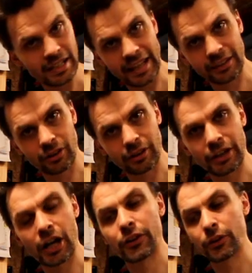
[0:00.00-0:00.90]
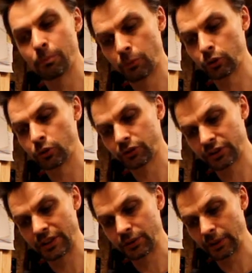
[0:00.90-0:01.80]
like all the other modules
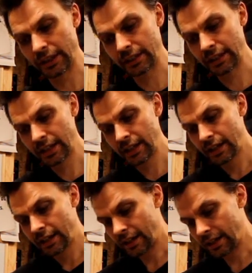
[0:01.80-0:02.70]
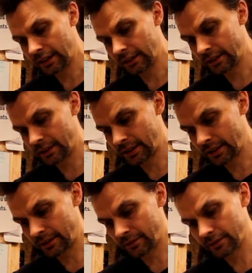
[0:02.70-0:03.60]
this week. I'll,
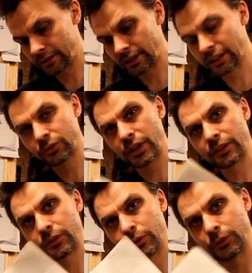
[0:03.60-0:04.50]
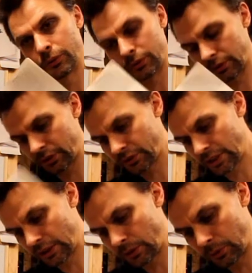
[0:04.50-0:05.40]
uh, I'll try to
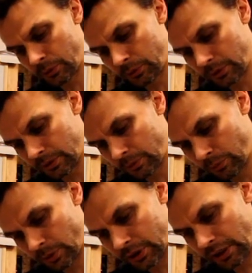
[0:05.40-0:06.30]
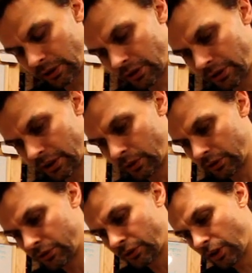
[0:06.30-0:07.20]
continue working on the
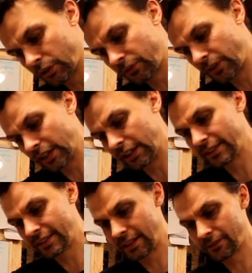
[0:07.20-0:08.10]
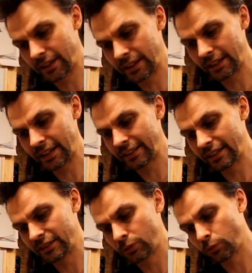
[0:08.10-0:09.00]
Talk Funny, see if I can get
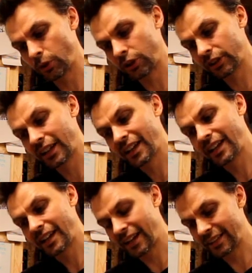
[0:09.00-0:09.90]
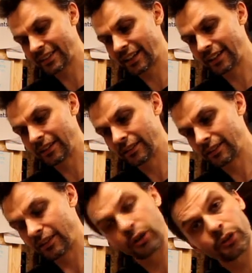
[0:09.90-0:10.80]
this to work as I
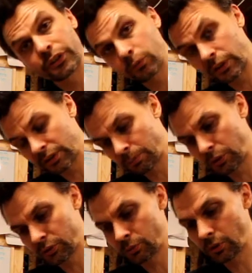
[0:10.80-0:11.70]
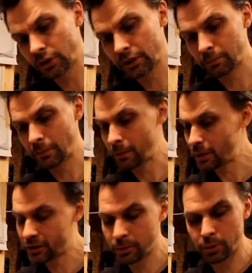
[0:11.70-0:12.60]
thought it was supposed to work.
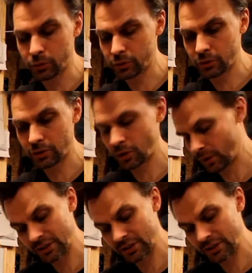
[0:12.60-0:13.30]
Maybe it's supposed, to, no,